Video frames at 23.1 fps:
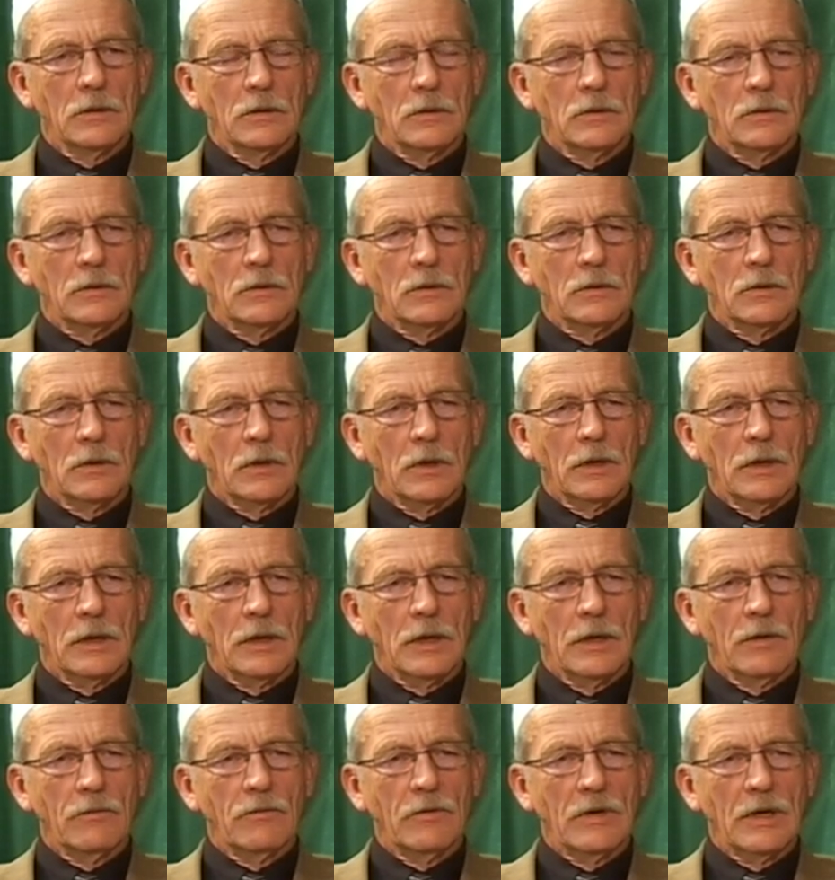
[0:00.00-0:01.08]

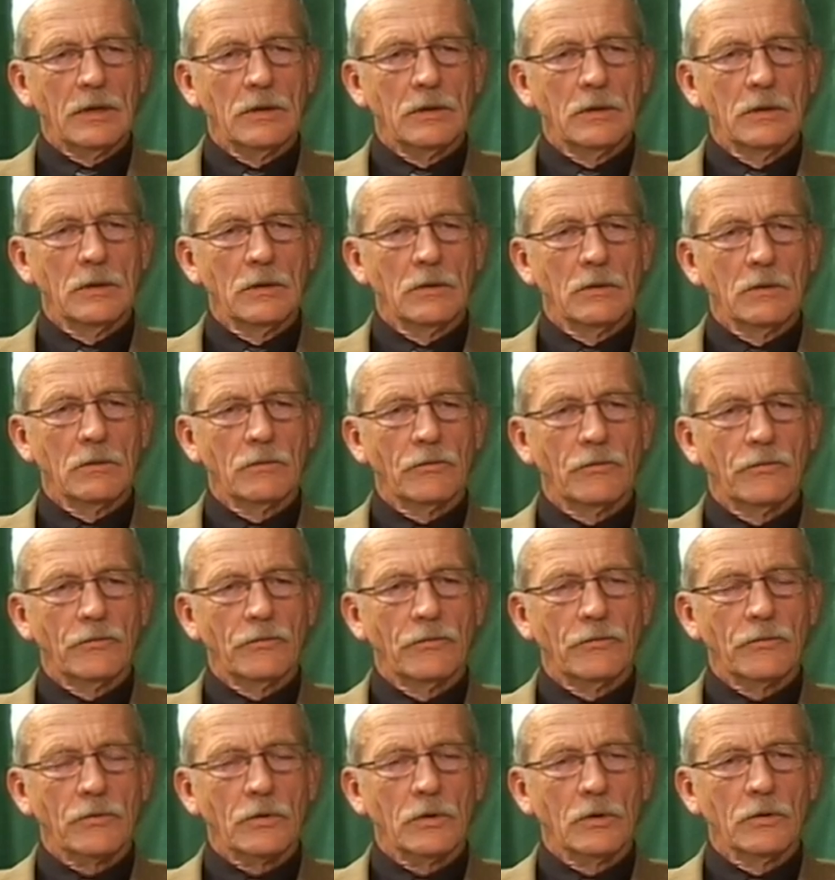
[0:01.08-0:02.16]
have read,
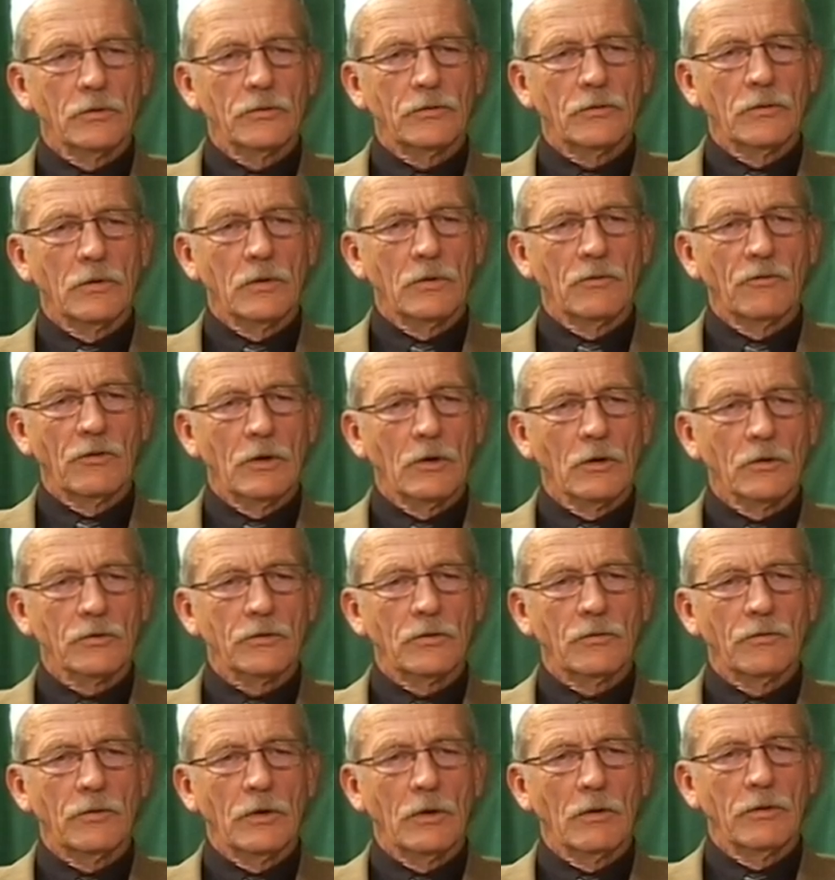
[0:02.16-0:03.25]
of course, the
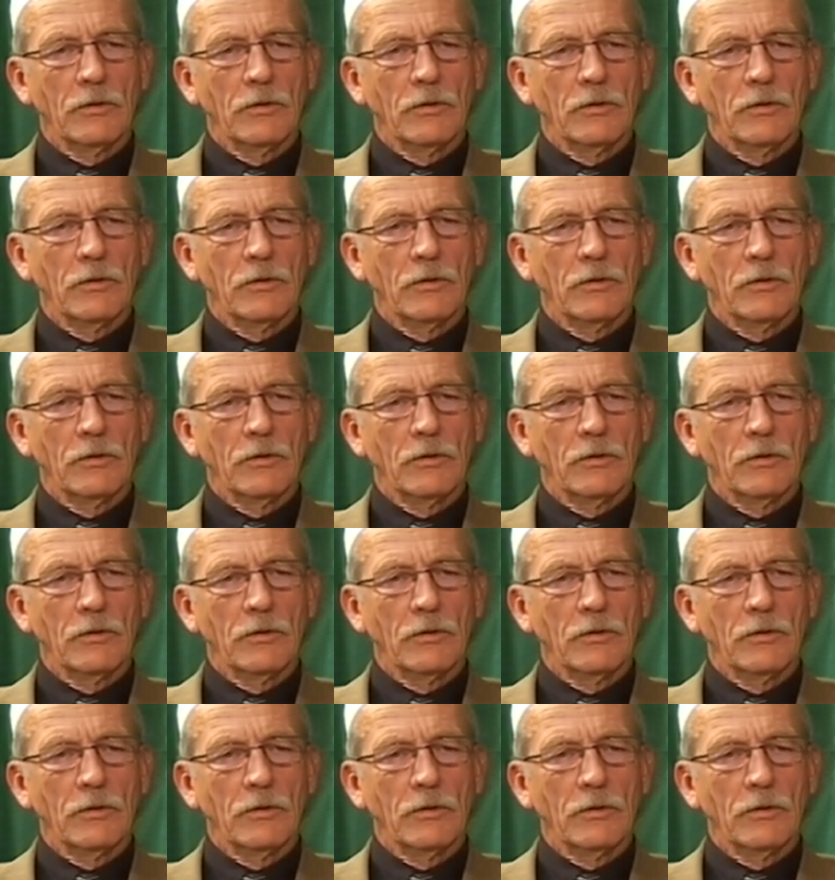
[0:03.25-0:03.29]
philosophy of